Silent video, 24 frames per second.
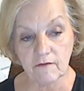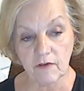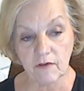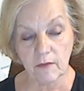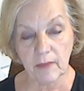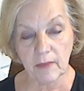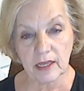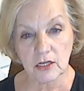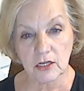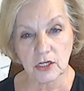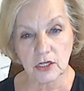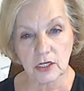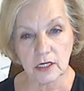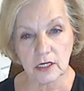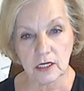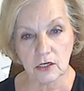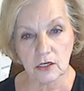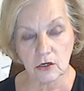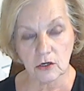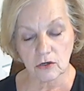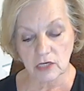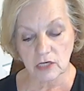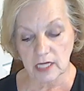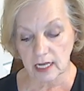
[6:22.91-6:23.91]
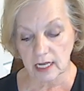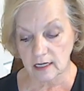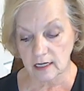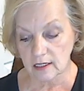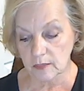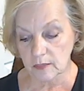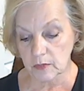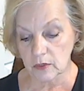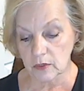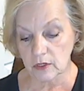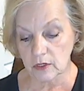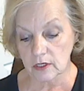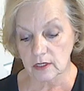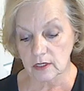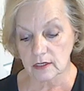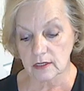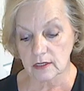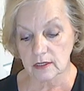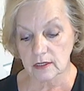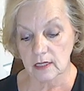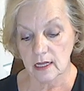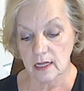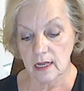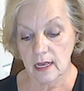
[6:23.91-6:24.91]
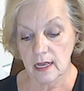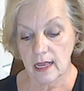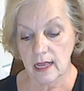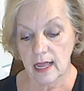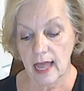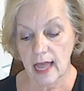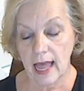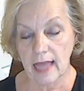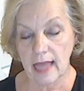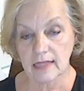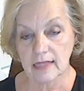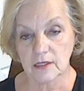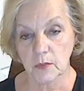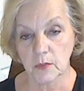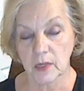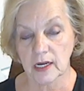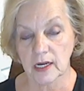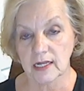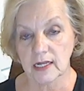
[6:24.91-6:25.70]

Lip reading: as well as the sum it up in your textbooks.